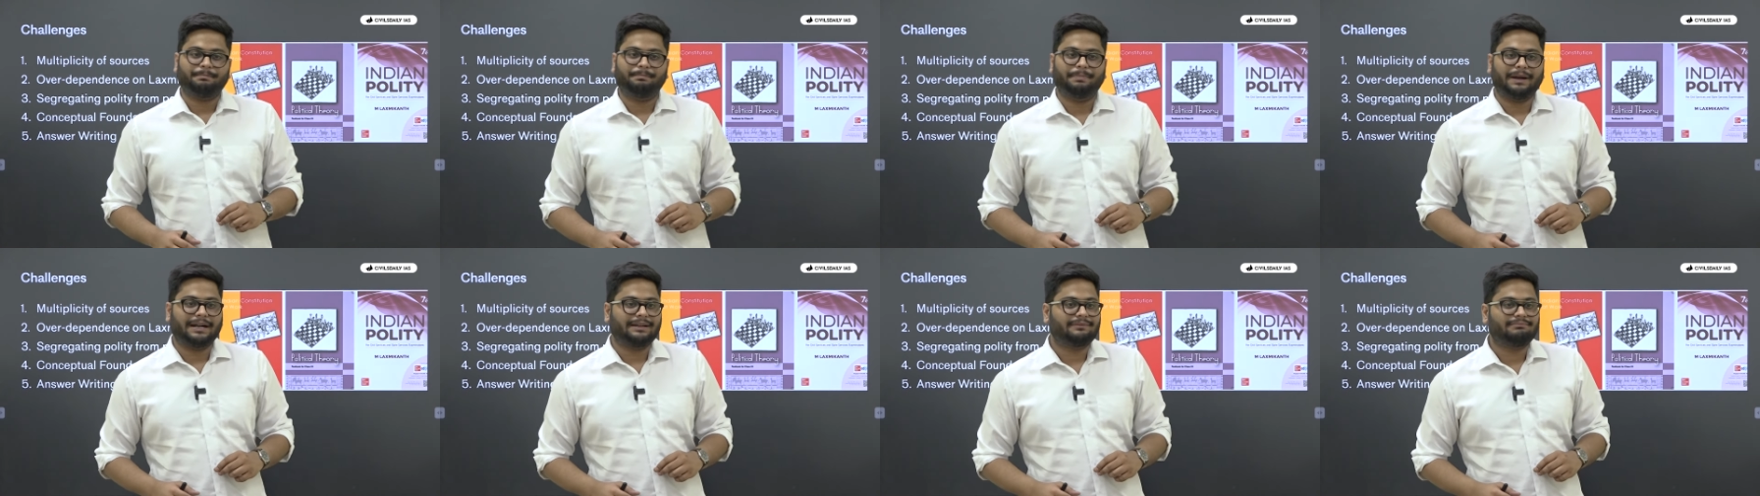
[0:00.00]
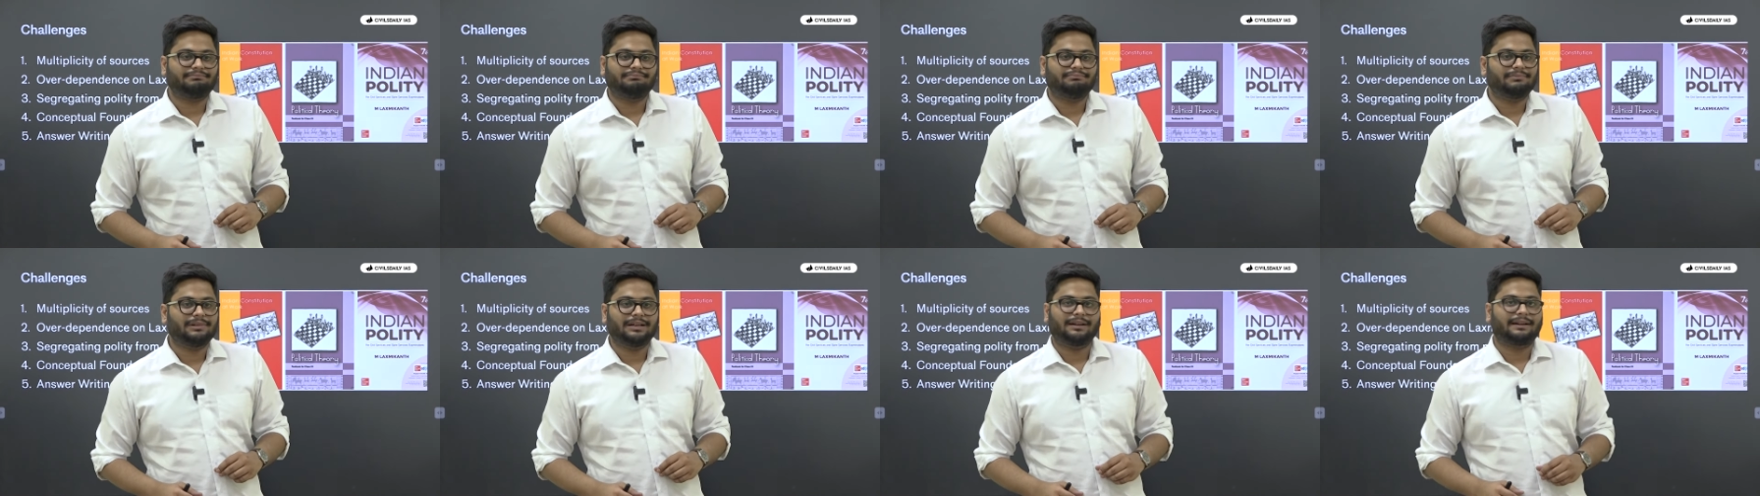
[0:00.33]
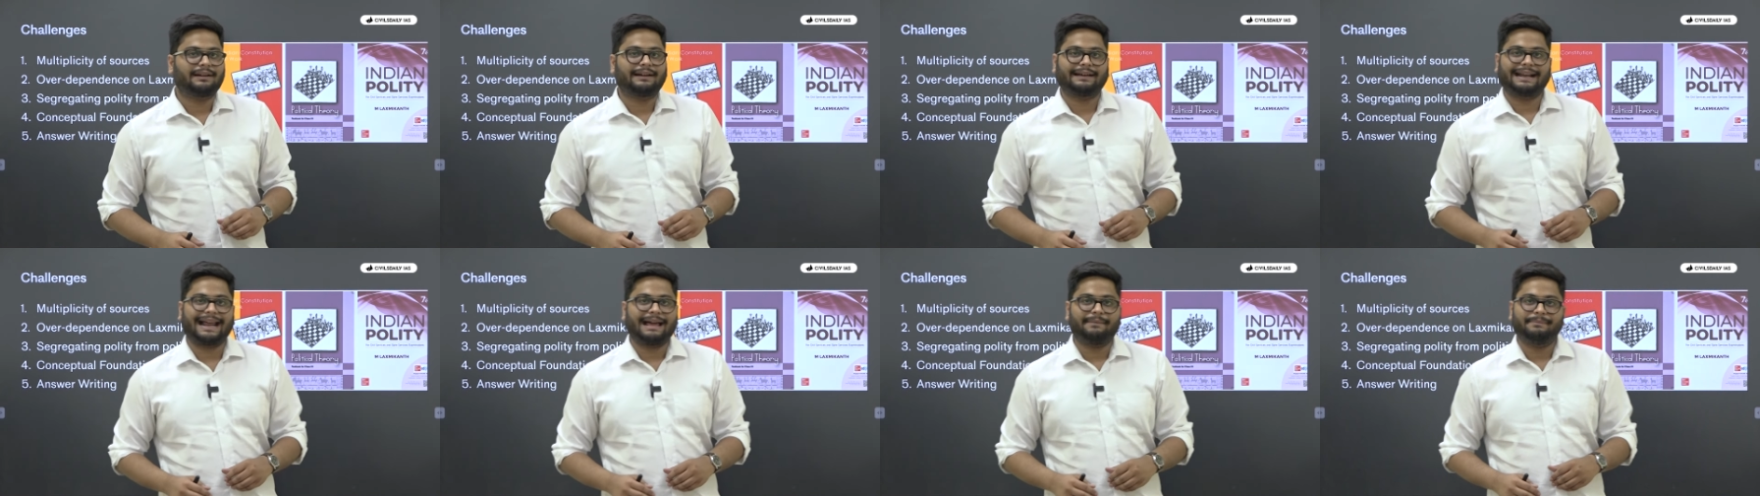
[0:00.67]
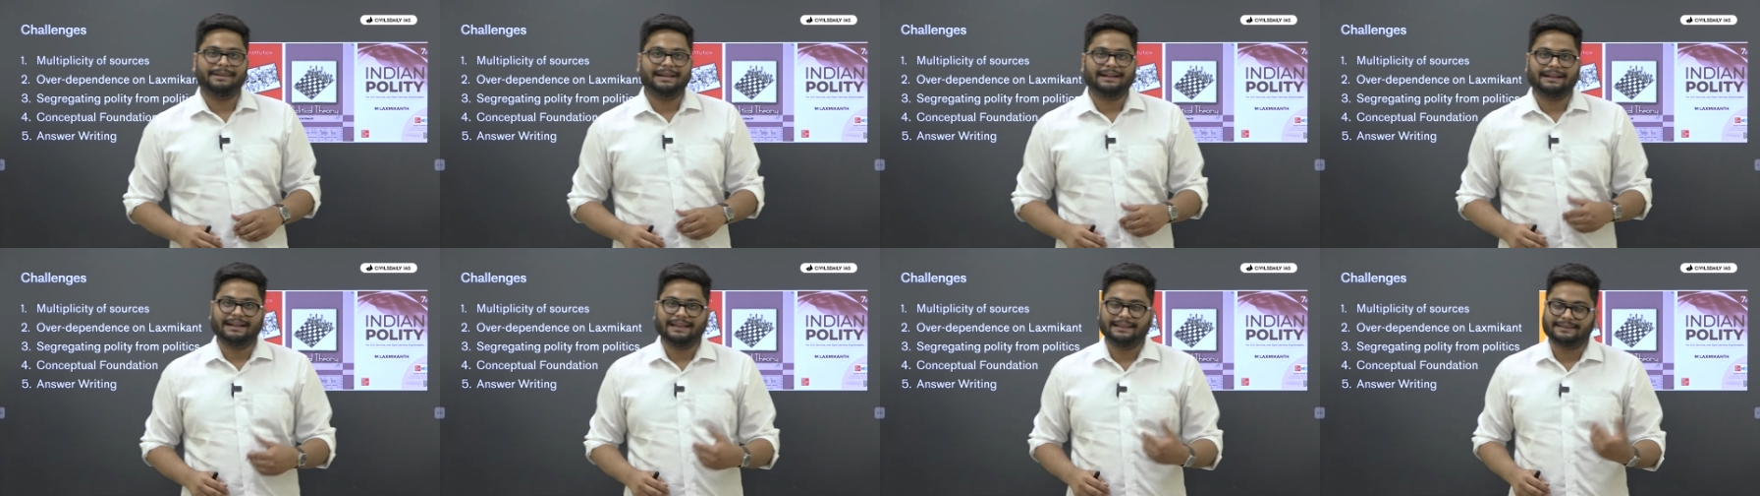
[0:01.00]
But uh,
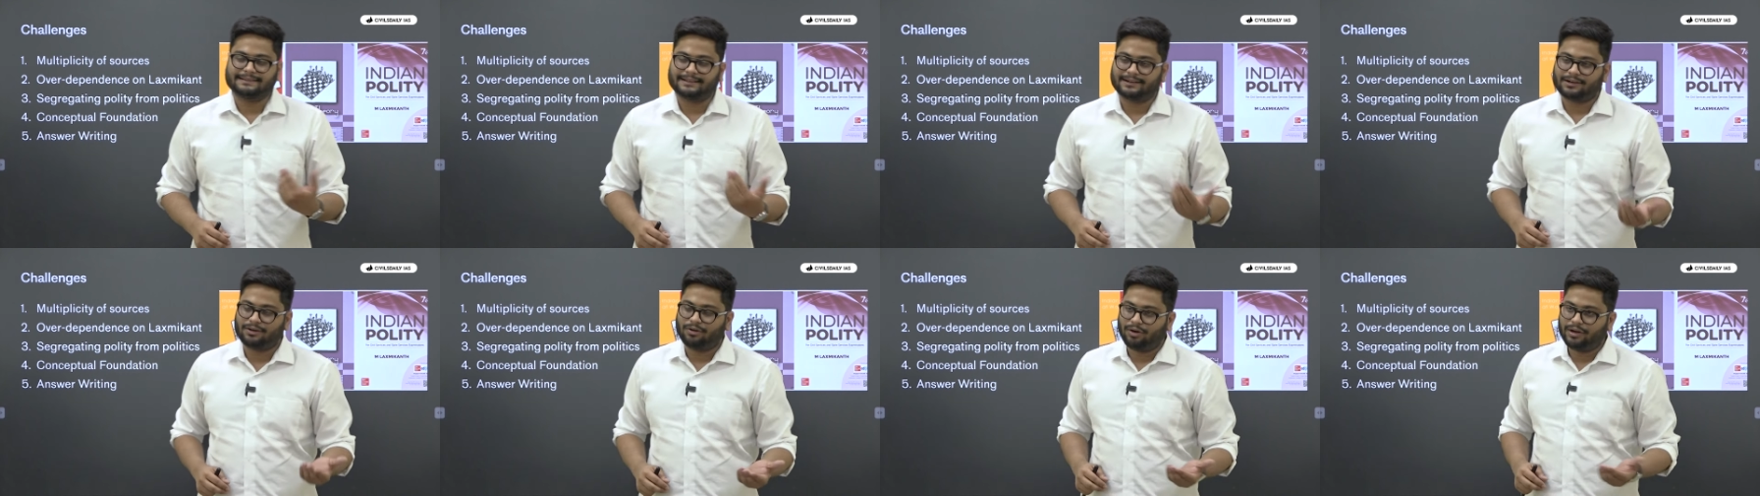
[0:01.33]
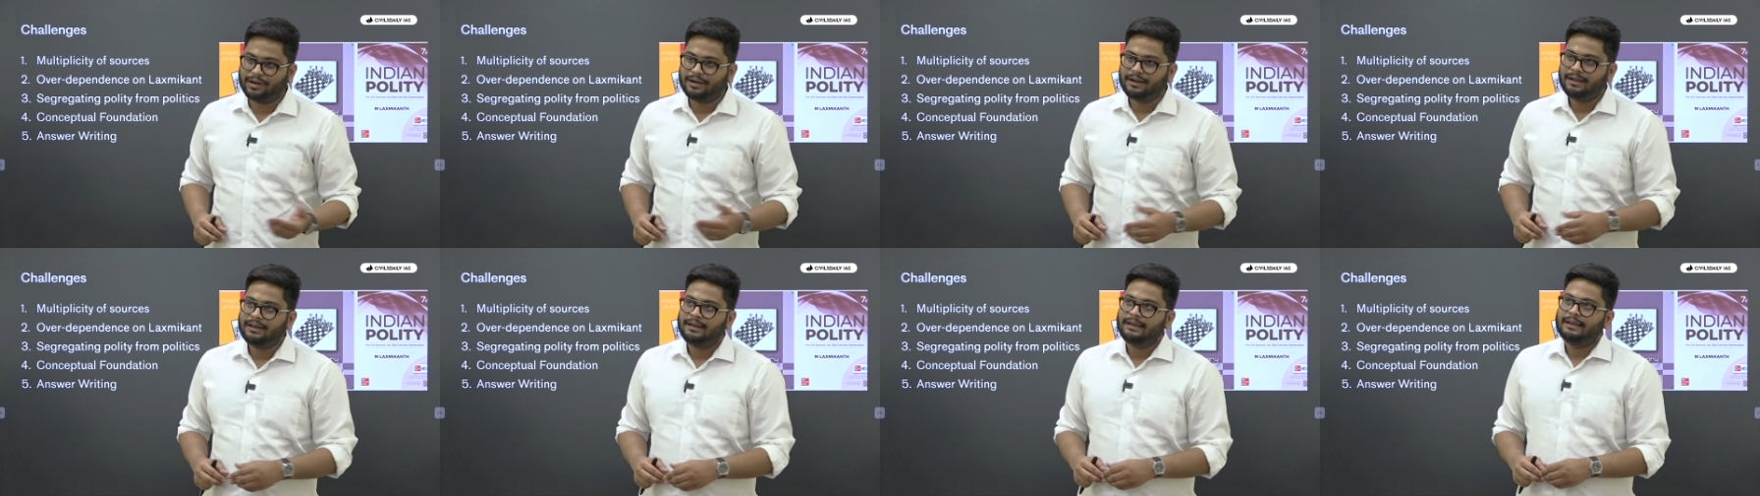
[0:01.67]
cramming days are gone